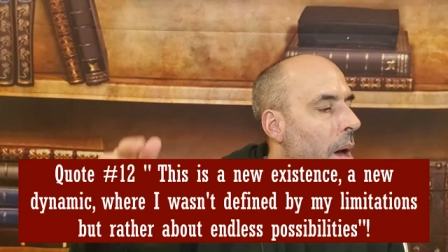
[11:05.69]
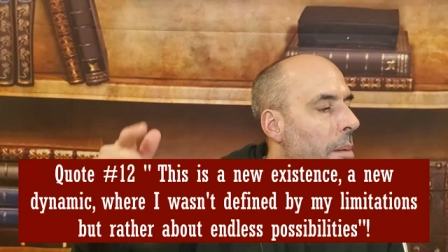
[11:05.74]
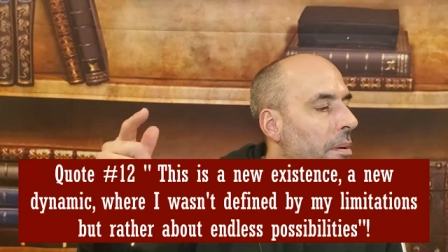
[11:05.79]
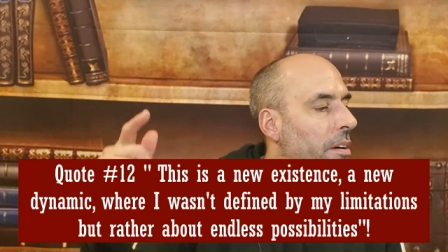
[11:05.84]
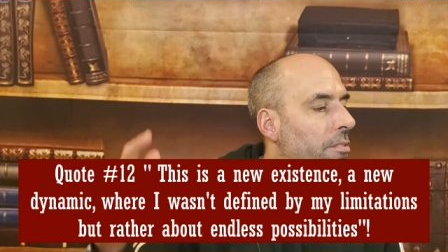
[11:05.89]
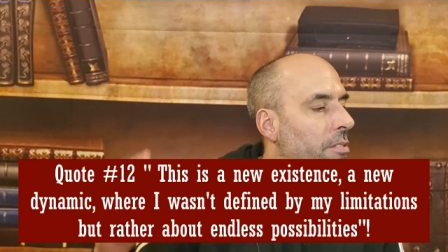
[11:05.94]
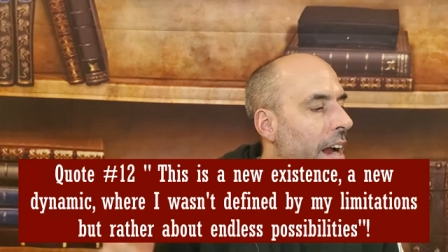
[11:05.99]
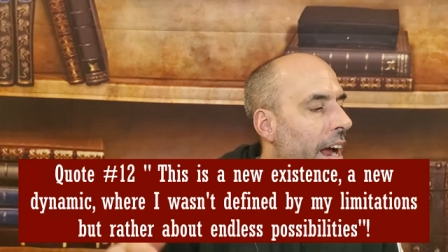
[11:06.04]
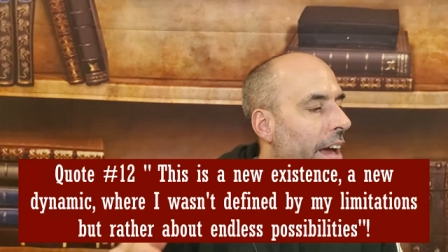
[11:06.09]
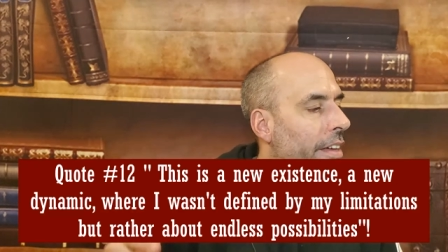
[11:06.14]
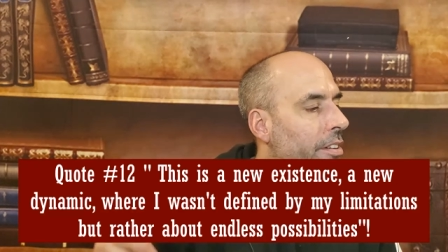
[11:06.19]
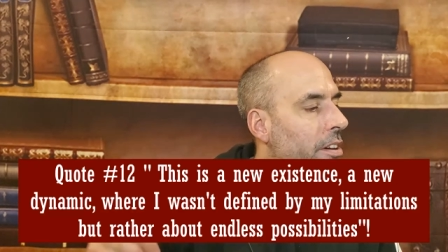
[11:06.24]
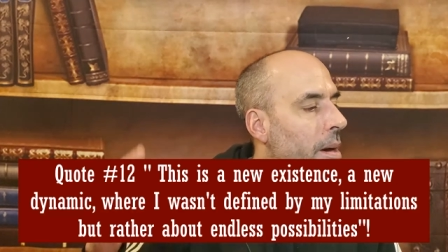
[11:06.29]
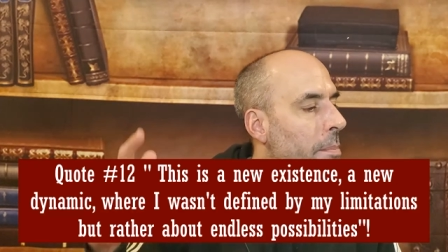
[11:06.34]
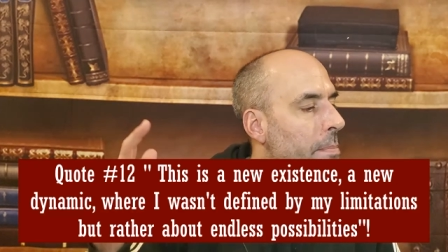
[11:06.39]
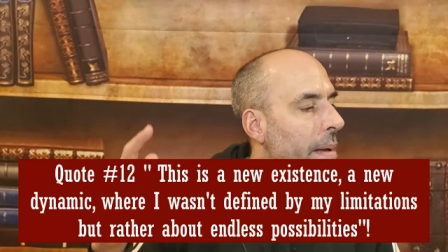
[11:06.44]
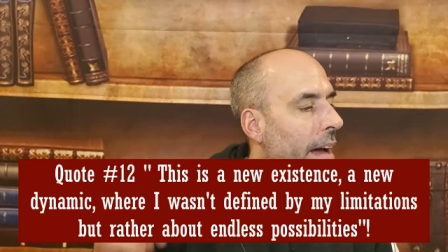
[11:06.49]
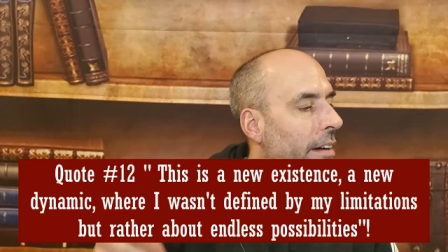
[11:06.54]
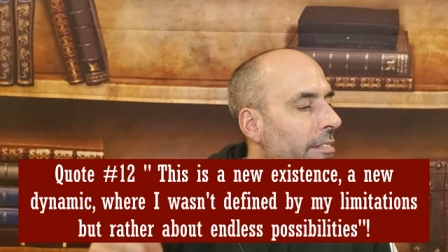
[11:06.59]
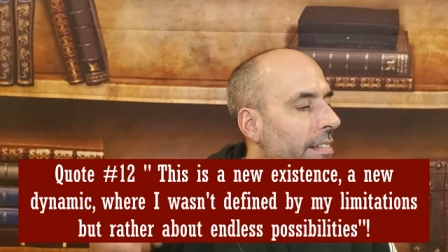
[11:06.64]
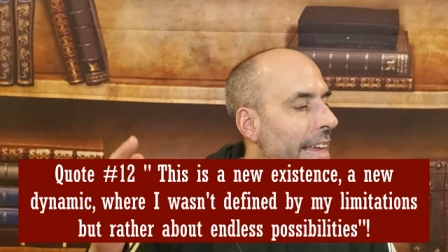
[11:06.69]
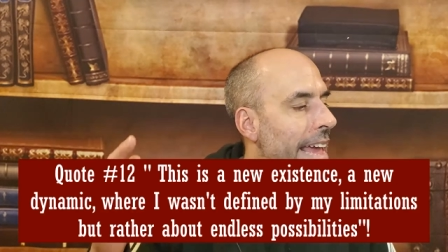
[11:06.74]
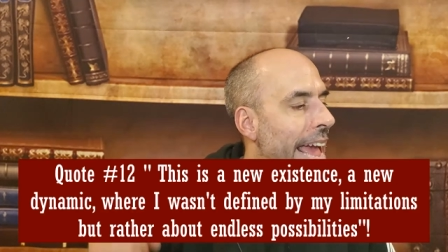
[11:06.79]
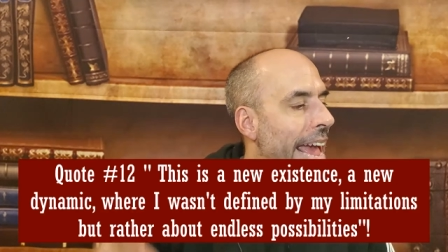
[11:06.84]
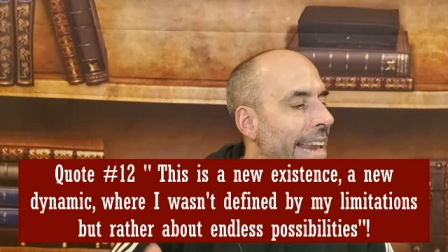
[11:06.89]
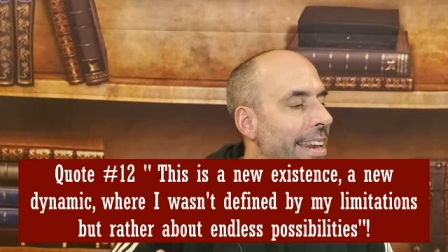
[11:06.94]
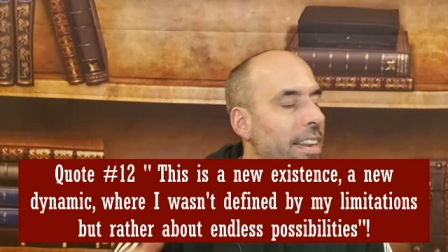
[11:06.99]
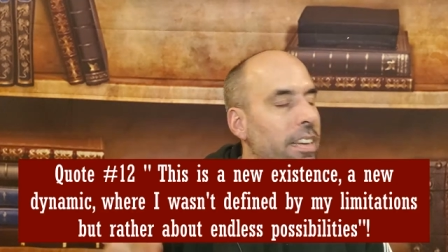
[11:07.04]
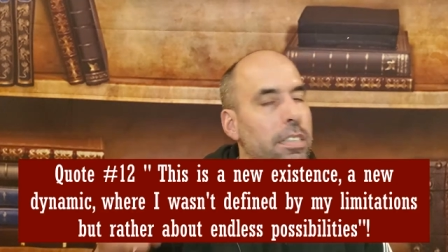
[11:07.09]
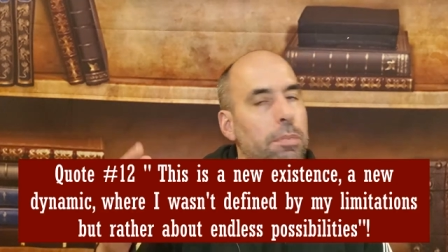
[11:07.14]
but rather about
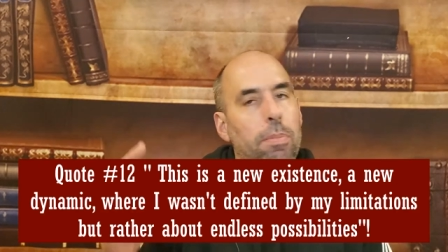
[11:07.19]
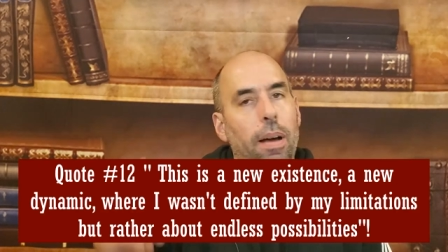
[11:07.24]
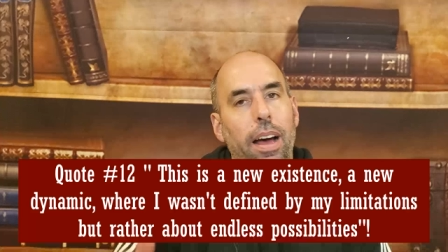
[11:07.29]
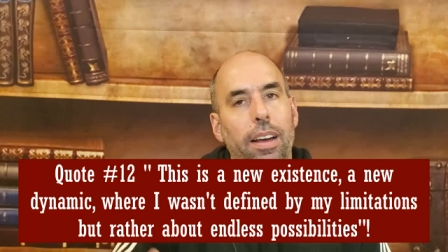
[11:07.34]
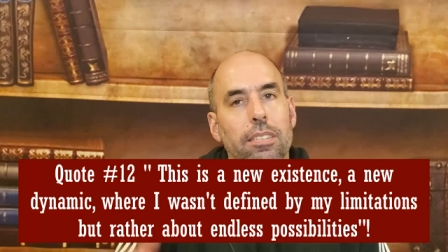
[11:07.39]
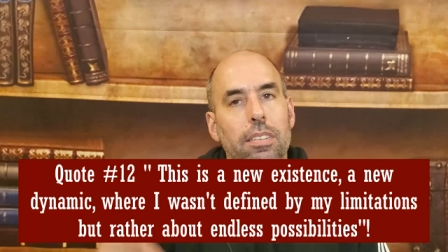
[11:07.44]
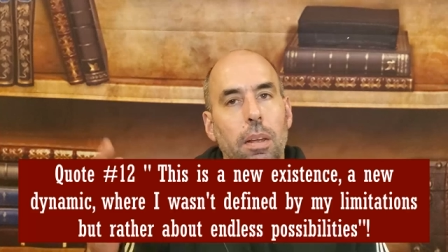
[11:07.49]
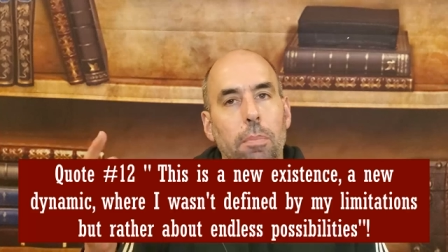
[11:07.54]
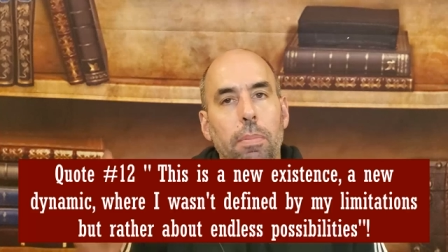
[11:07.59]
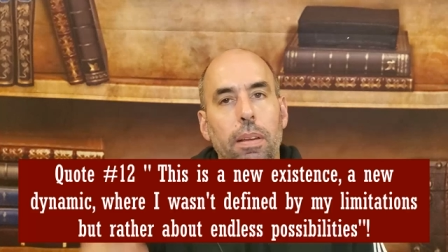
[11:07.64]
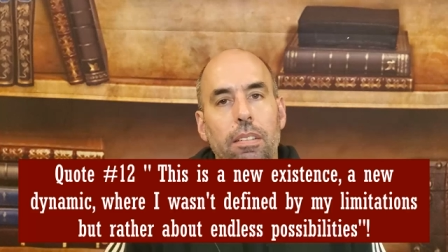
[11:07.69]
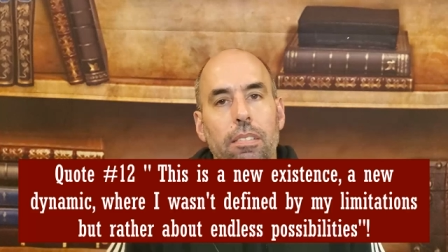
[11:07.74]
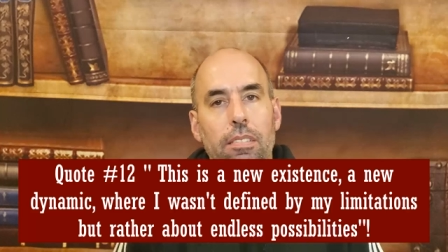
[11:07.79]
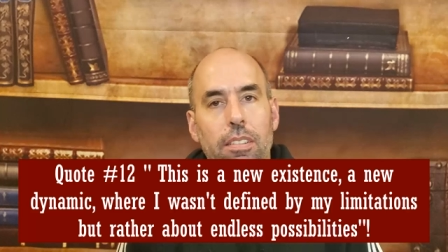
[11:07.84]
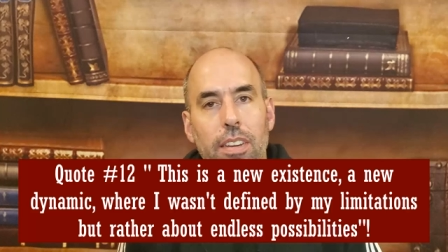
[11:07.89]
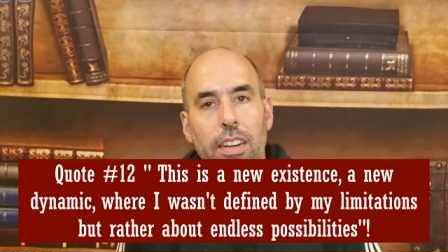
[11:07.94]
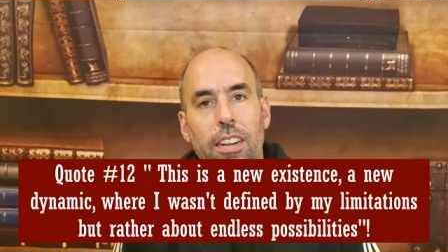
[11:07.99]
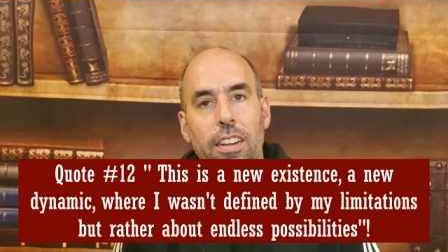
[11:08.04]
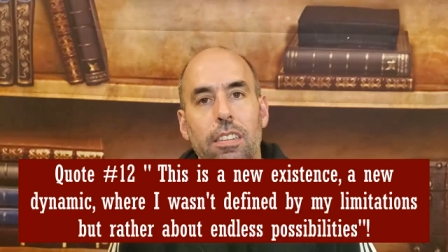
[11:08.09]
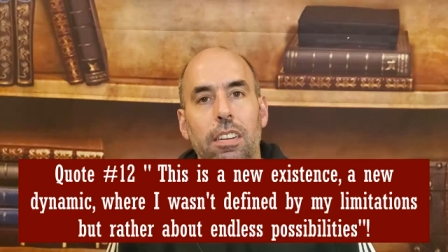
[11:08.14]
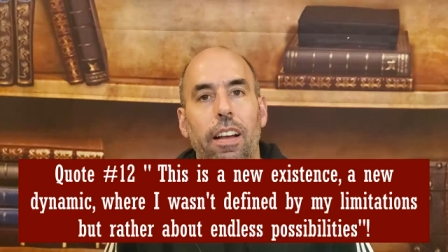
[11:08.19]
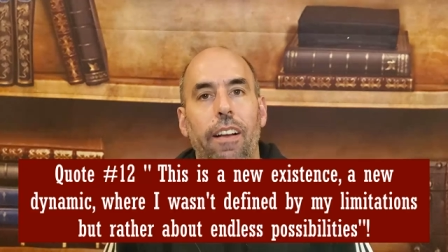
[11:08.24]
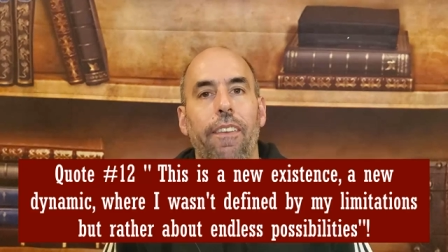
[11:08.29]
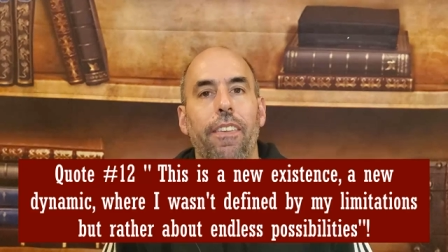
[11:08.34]
endless possibilities.